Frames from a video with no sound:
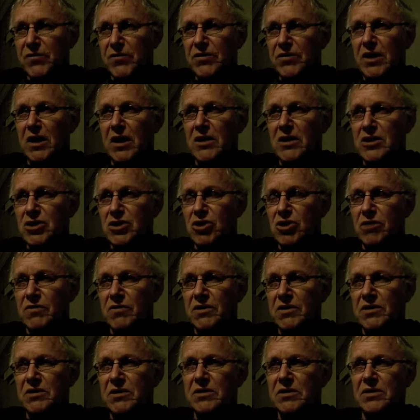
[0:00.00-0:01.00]
analysis of
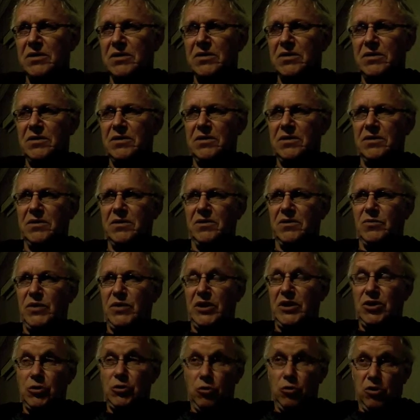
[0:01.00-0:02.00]
it. We
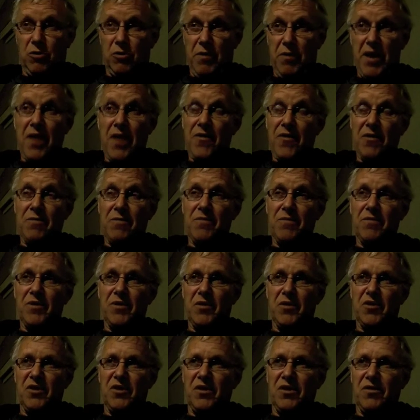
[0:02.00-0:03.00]
can talk about them, but
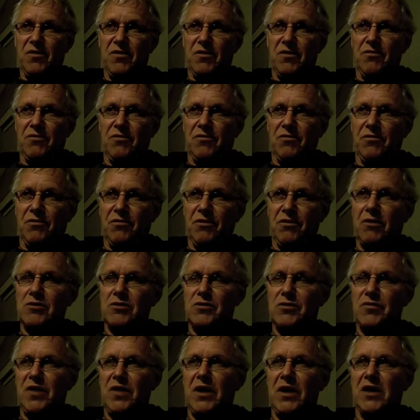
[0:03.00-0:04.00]
those
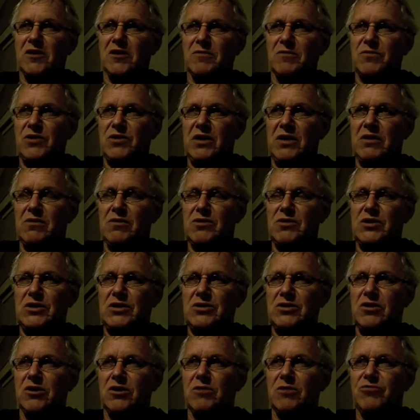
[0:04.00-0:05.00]
feelings themselves
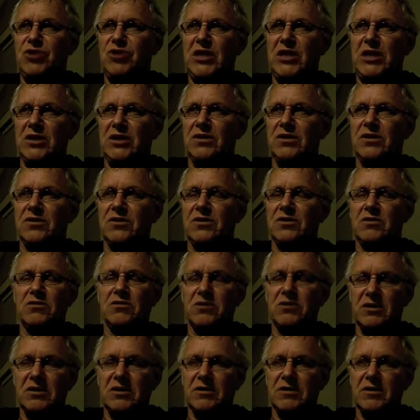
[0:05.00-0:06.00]
don't
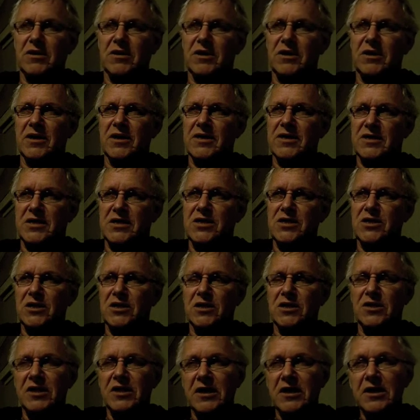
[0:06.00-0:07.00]
exist
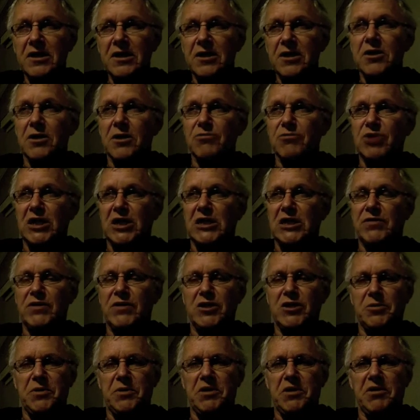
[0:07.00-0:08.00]
in the objective
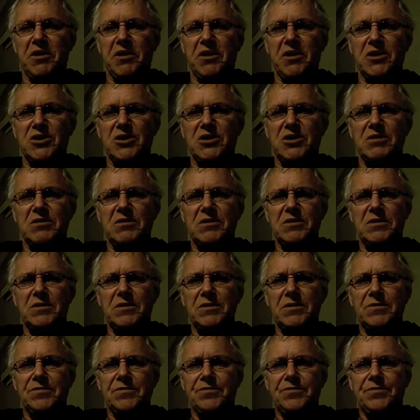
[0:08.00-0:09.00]
experience
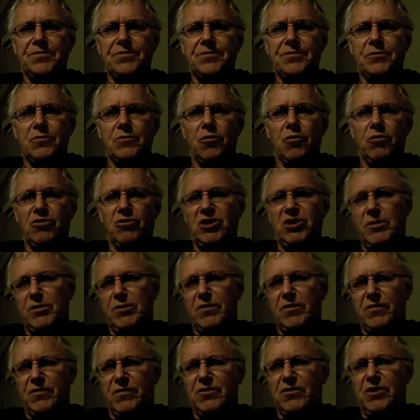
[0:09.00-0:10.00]
or
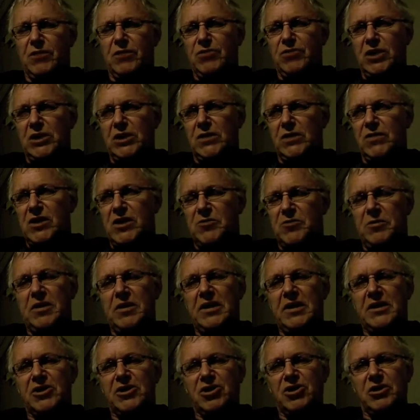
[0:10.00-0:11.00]
the objective
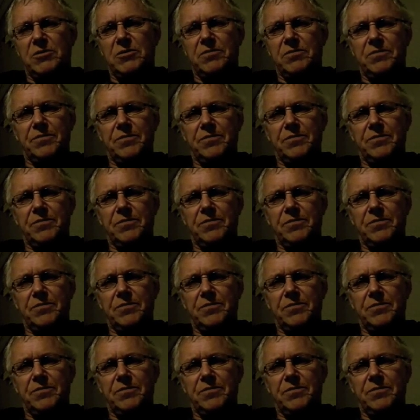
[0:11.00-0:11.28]
explanation.